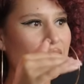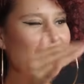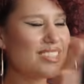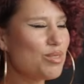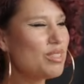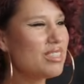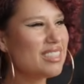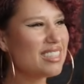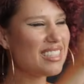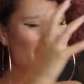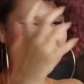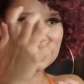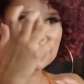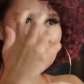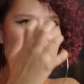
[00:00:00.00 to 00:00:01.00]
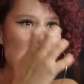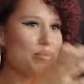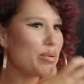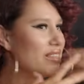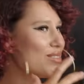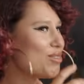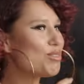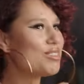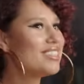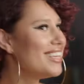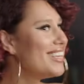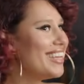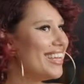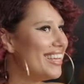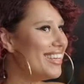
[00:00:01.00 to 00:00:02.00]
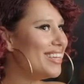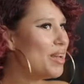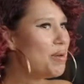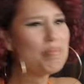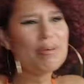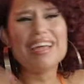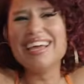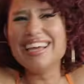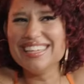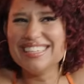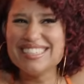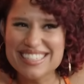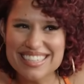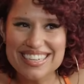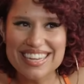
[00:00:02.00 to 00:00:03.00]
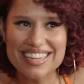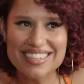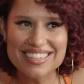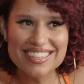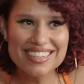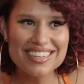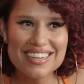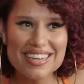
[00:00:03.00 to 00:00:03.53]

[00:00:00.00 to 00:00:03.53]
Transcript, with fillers: So it's singing, but it's not singing, but it is singing.